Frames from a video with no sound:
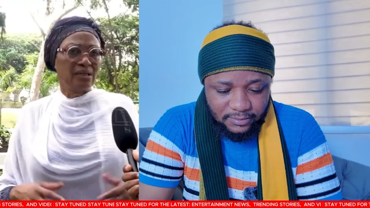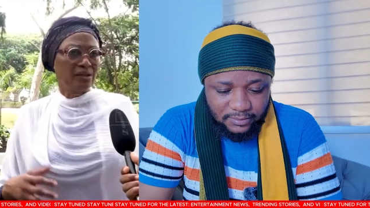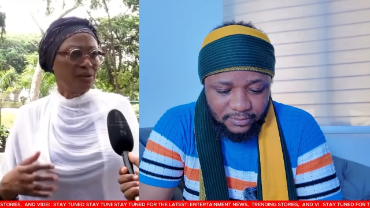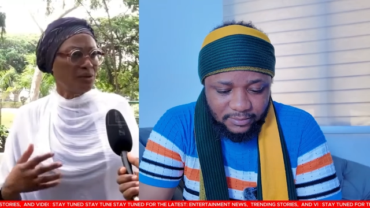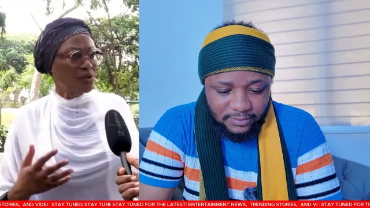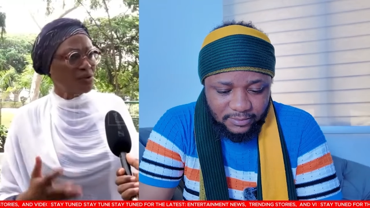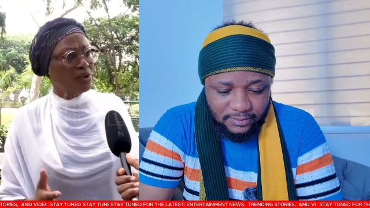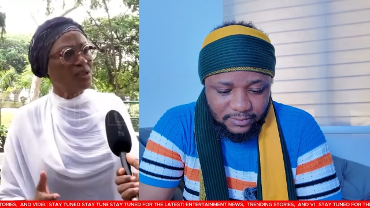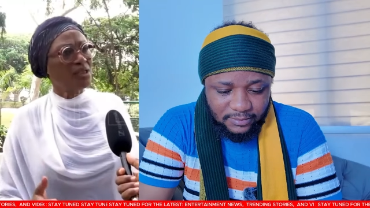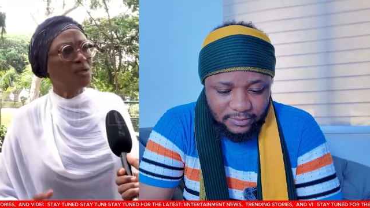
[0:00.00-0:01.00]
Speaker 1: You know,
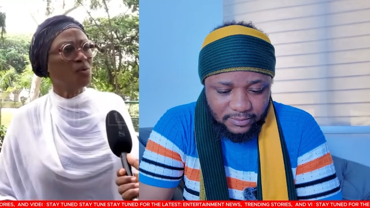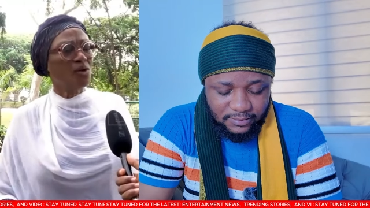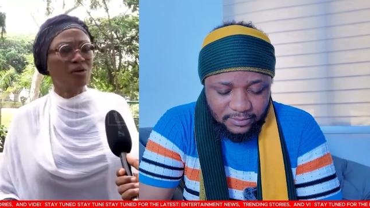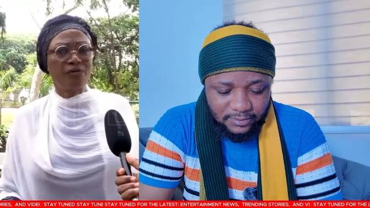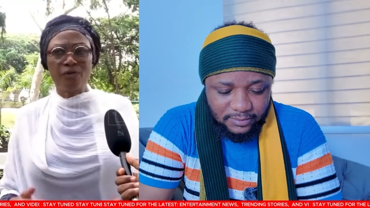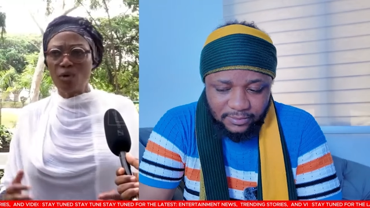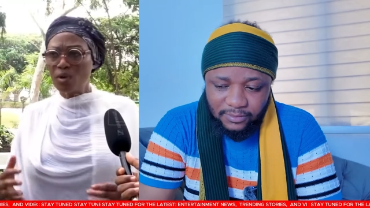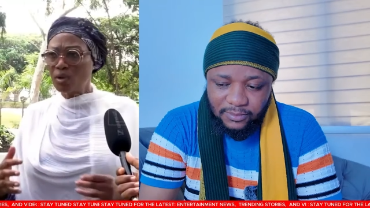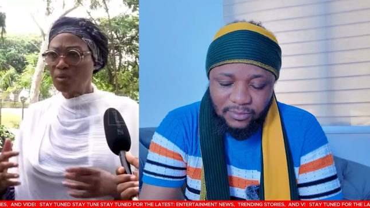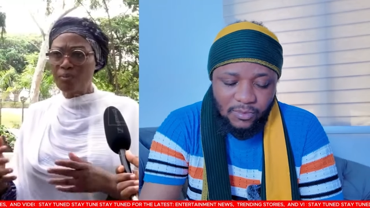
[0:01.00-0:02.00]
study the word of
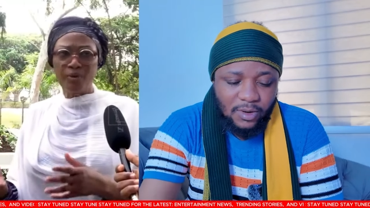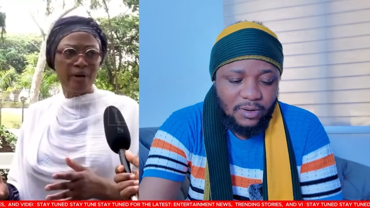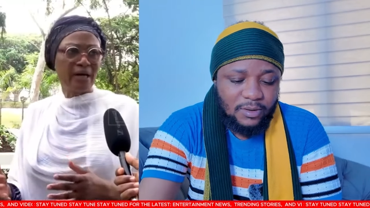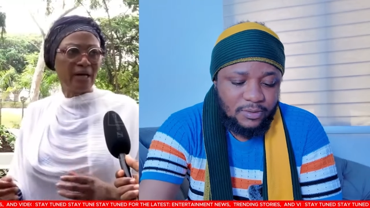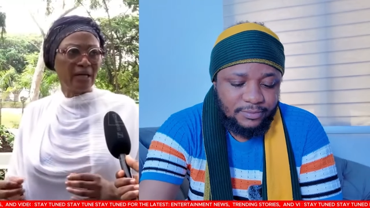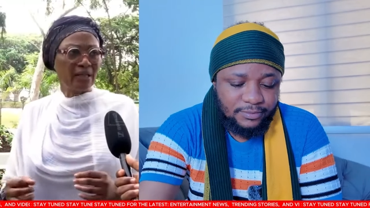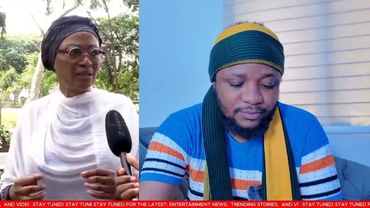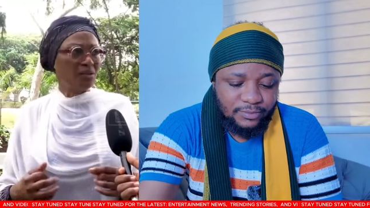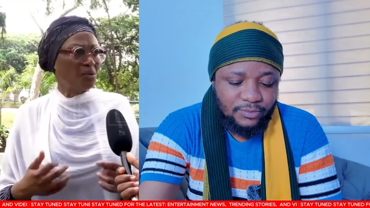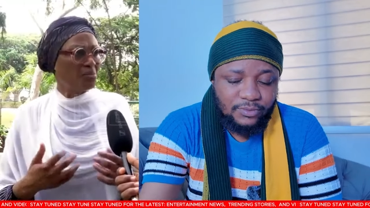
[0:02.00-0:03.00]
God, pray,
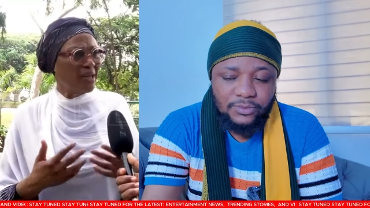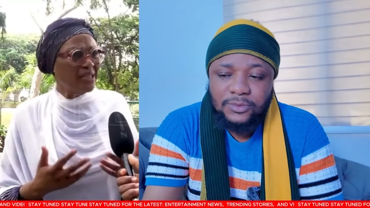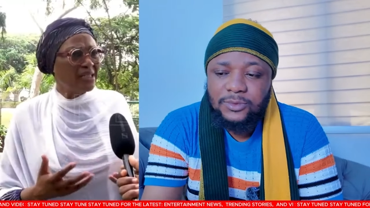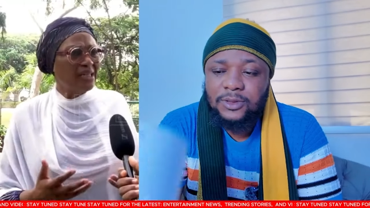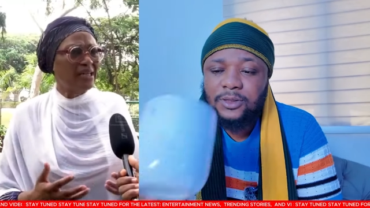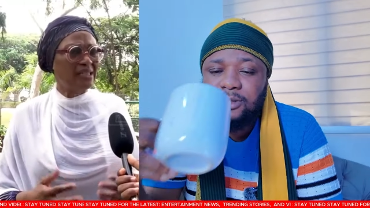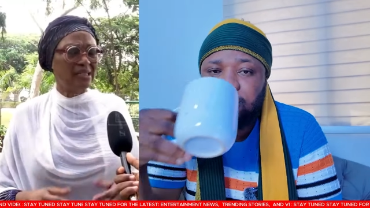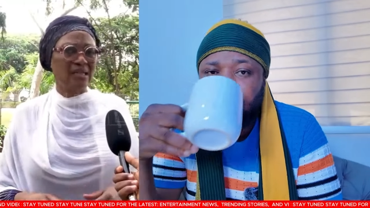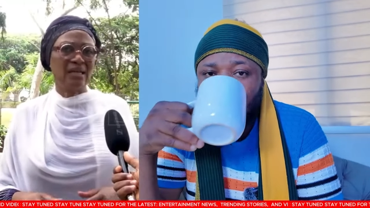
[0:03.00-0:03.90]
you know, meditate,